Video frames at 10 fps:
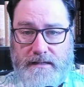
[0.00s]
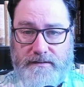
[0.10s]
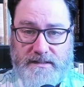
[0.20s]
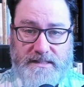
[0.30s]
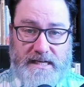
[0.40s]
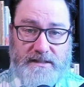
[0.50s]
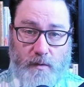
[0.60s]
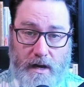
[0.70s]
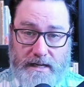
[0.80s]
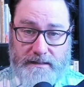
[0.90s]
The stakes
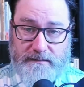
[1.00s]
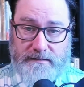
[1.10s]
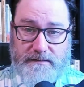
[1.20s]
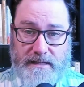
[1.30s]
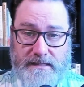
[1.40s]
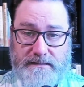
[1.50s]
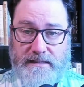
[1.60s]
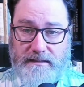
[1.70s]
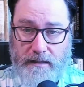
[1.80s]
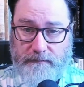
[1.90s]
rise as the
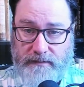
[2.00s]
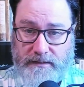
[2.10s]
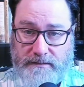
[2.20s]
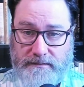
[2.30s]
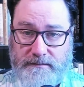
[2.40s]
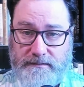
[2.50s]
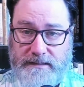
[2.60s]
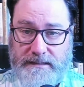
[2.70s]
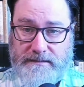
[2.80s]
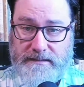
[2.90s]
conflict
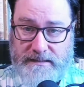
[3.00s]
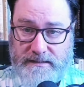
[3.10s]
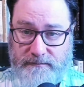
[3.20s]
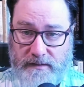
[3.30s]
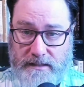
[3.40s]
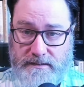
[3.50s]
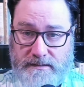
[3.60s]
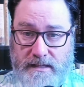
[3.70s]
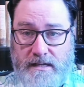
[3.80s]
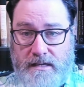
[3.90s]
intensifies,
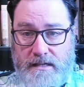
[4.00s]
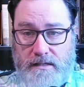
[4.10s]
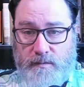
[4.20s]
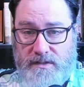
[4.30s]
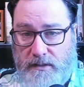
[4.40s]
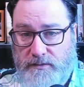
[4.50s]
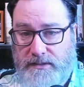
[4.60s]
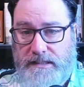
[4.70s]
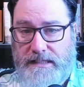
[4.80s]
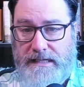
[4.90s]

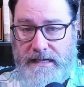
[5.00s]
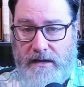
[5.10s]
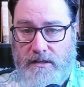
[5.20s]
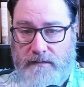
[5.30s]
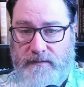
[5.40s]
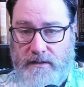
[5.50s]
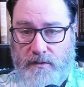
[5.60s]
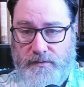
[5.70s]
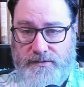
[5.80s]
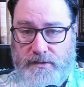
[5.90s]
resulting in a narrative that
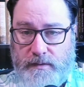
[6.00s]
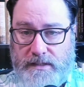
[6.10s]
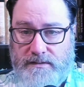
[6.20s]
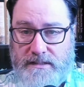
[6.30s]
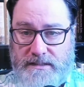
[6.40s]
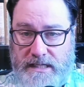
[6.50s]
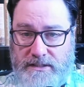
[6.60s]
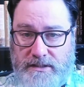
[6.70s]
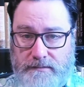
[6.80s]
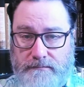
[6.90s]
holds the reader's
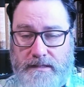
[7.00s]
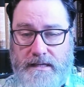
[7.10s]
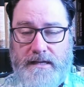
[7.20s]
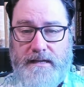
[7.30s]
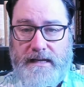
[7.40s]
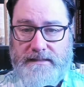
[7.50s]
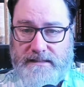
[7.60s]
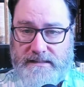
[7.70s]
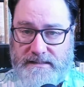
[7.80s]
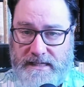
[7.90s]
attention. As the
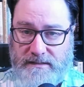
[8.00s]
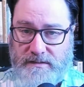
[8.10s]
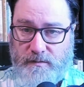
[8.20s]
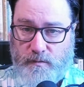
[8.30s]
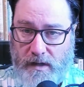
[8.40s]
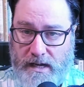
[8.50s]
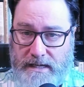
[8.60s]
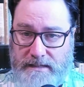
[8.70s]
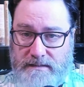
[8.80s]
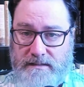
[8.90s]
stakes
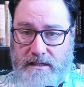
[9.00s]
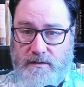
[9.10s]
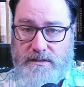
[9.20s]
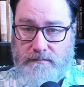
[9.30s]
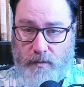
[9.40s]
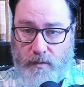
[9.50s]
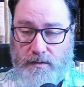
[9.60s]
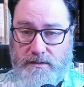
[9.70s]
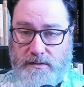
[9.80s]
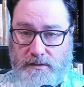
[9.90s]
rise, there is more
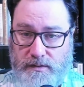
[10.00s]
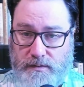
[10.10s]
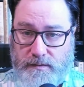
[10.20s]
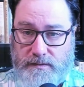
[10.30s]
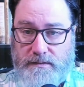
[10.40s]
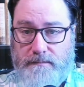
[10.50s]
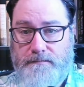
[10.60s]
to lose.